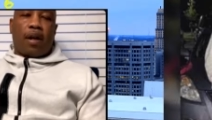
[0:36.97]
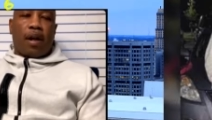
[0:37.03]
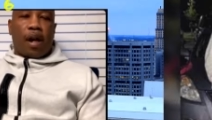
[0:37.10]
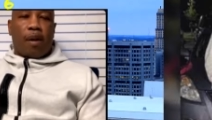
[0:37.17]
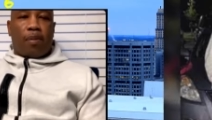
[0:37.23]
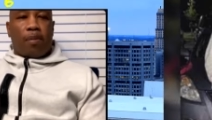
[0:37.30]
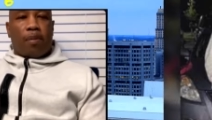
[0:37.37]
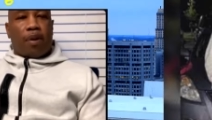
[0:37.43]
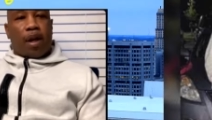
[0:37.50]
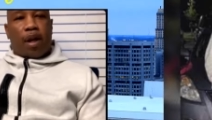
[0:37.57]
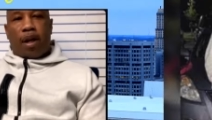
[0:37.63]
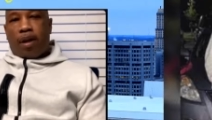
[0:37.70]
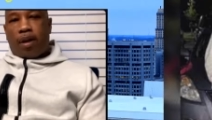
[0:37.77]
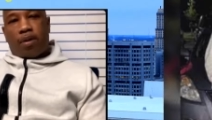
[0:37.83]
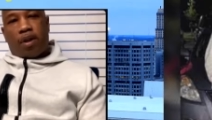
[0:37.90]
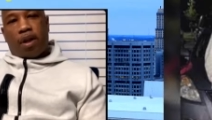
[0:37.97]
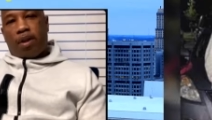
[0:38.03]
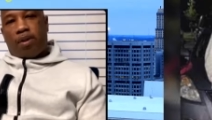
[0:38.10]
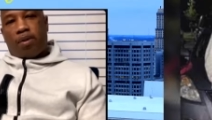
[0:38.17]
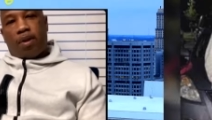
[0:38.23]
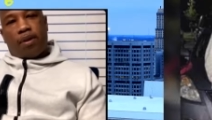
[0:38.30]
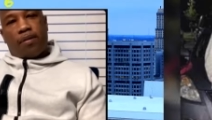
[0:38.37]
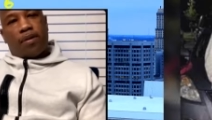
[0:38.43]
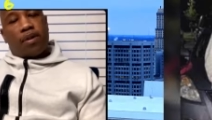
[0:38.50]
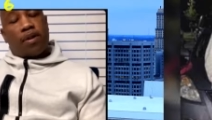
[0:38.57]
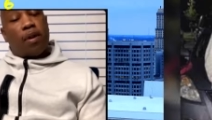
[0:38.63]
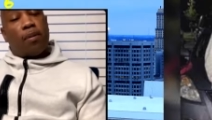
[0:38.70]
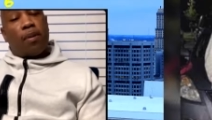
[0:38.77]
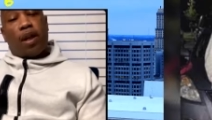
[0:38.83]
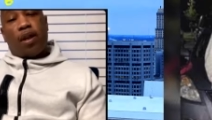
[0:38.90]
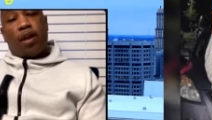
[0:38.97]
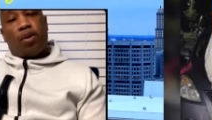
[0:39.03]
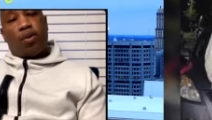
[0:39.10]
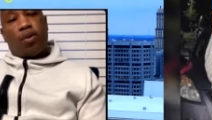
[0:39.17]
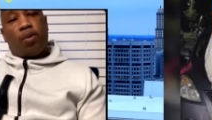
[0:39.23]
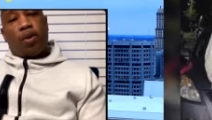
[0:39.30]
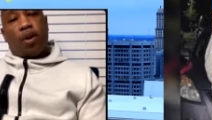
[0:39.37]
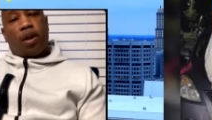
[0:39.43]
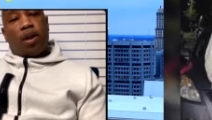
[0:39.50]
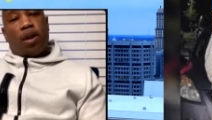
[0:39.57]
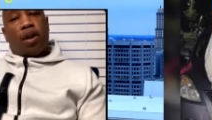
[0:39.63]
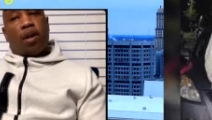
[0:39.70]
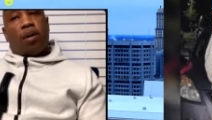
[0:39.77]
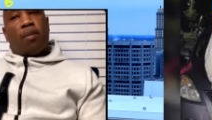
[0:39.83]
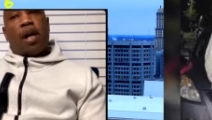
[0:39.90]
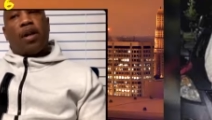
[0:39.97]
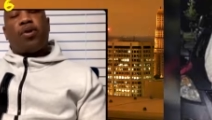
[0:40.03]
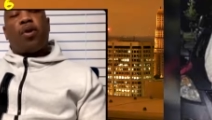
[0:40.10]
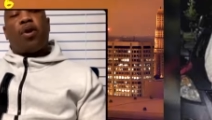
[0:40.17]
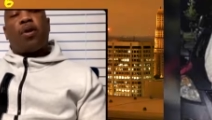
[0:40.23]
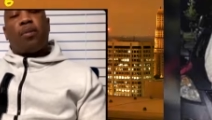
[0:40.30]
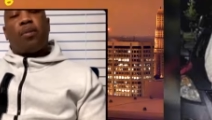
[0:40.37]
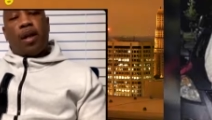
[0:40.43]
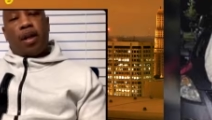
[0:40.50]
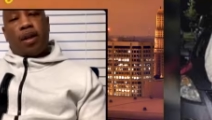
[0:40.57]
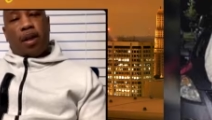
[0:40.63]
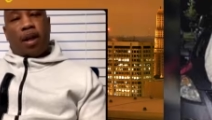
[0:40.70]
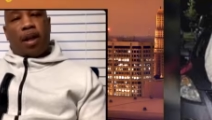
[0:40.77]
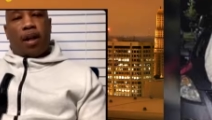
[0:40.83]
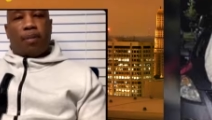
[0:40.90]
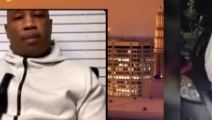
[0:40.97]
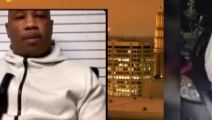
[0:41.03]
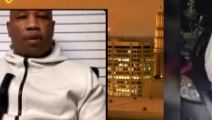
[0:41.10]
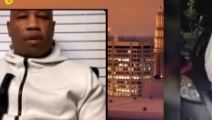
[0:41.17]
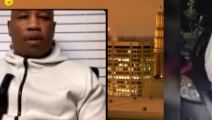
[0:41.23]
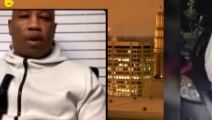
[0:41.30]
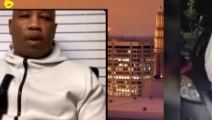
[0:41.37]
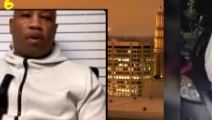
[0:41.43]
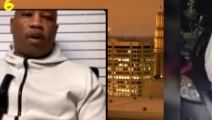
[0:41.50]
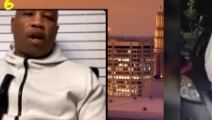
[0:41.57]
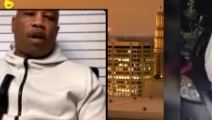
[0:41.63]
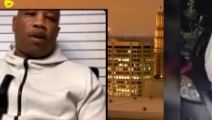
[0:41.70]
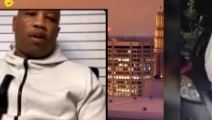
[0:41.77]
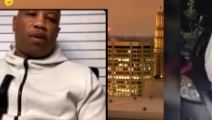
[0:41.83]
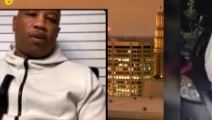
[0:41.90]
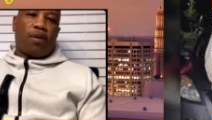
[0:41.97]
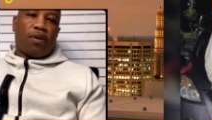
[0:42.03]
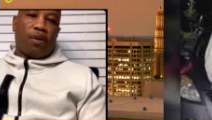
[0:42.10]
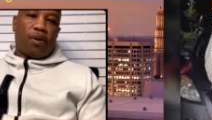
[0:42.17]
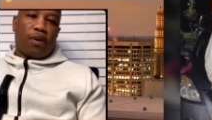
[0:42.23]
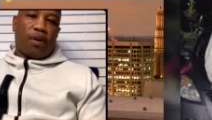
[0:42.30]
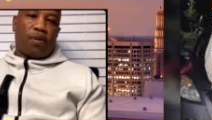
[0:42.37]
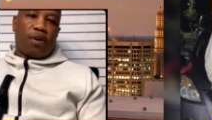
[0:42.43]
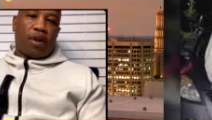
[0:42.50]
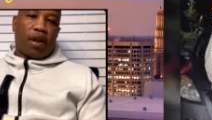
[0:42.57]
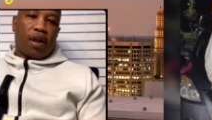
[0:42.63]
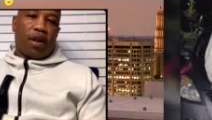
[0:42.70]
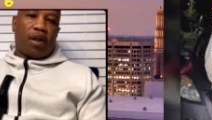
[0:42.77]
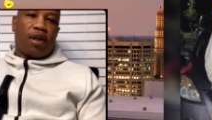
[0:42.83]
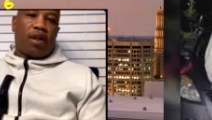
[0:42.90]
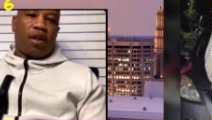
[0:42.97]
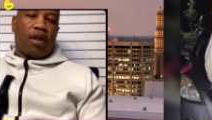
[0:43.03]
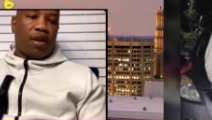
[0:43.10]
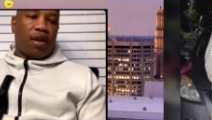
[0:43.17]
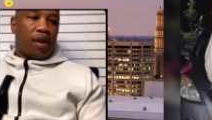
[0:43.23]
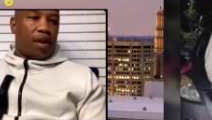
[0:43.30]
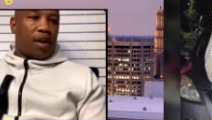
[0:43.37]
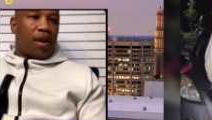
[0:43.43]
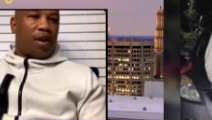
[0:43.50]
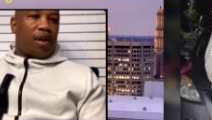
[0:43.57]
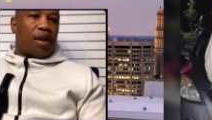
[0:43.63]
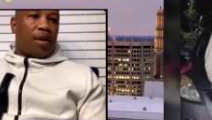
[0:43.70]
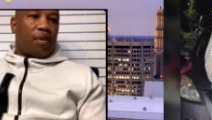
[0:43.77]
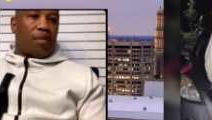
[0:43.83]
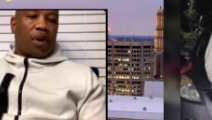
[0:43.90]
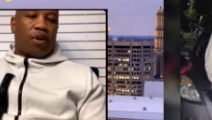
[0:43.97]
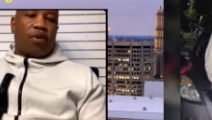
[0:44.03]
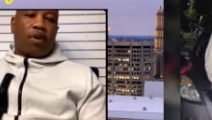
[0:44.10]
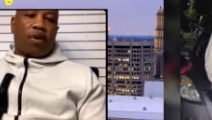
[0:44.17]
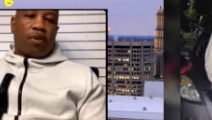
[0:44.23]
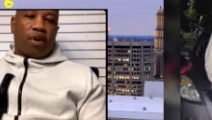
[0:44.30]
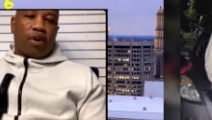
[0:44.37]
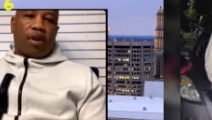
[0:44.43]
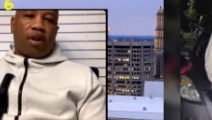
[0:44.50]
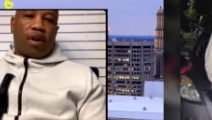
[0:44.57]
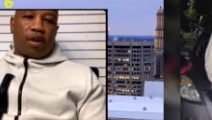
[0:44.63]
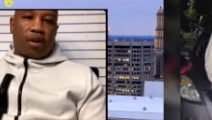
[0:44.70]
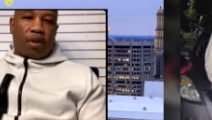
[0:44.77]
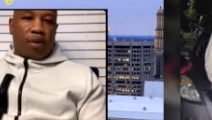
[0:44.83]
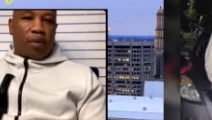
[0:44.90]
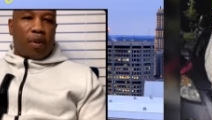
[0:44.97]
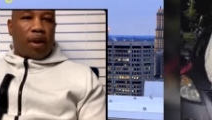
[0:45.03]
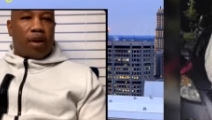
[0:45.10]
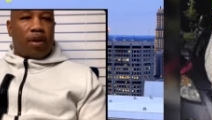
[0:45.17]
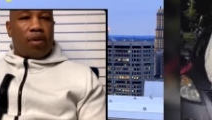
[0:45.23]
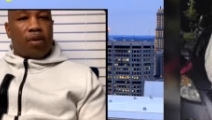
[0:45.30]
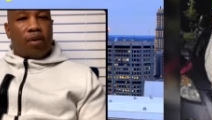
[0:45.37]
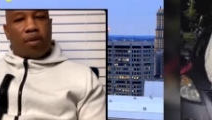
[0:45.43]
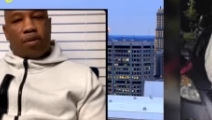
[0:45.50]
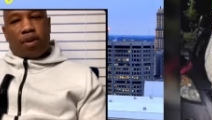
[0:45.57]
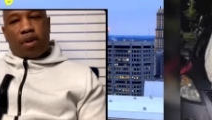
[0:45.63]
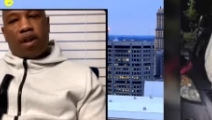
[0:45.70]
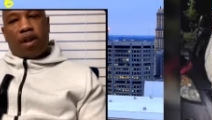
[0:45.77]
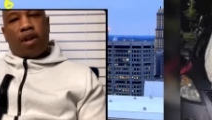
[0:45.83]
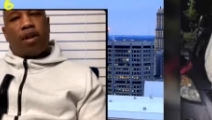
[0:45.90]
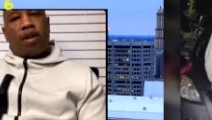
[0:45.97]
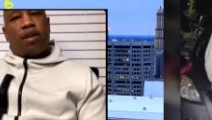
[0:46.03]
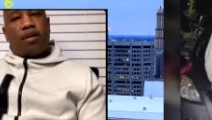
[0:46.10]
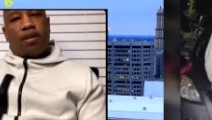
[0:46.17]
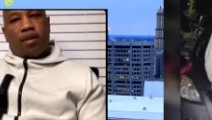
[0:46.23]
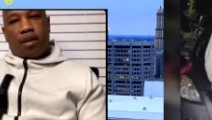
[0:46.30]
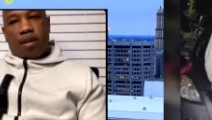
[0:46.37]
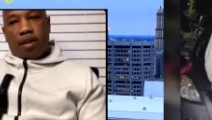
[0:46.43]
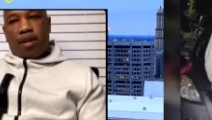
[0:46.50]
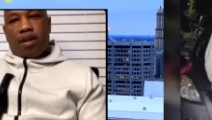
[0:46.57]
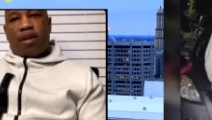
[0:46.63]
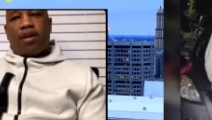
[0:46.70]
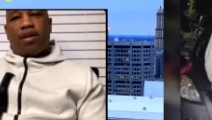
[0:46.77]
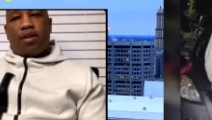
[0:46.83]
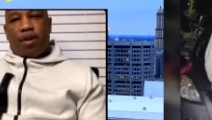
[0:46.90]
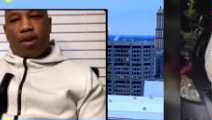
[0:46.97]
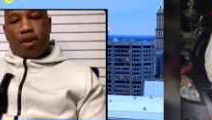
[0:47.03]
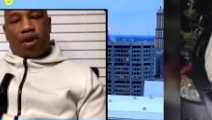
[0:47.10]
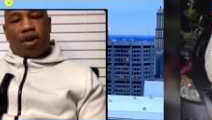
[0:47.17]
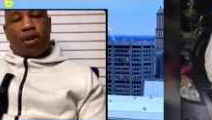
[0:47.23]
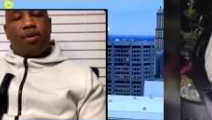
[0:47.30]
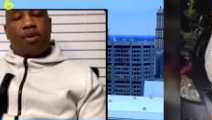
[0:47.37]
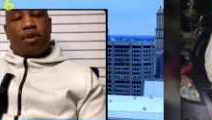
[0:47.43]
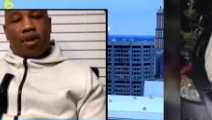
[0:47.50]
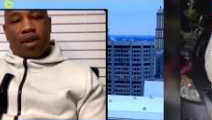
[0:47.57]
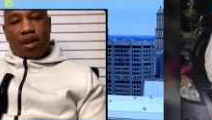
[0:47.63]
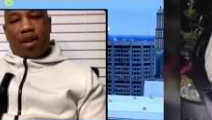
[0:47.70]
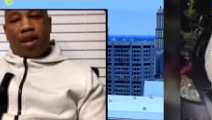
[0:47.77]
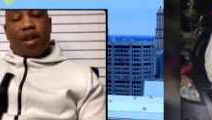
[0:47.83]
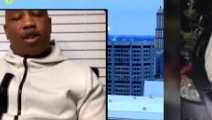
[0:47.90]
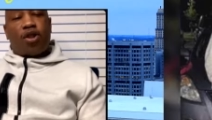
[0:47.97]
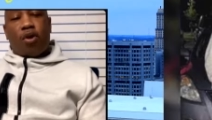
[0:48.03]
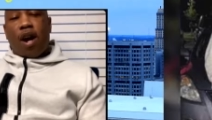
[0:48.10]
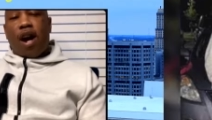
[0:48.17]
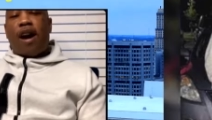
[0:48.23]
that I made it happen. But I ain't gonna take credit for something I ain't do. My daughter made that happen on her mm-hmm. own. You know what I'm saying? She, my daughter was a hustler, man. You know what I'm saying? And you know she was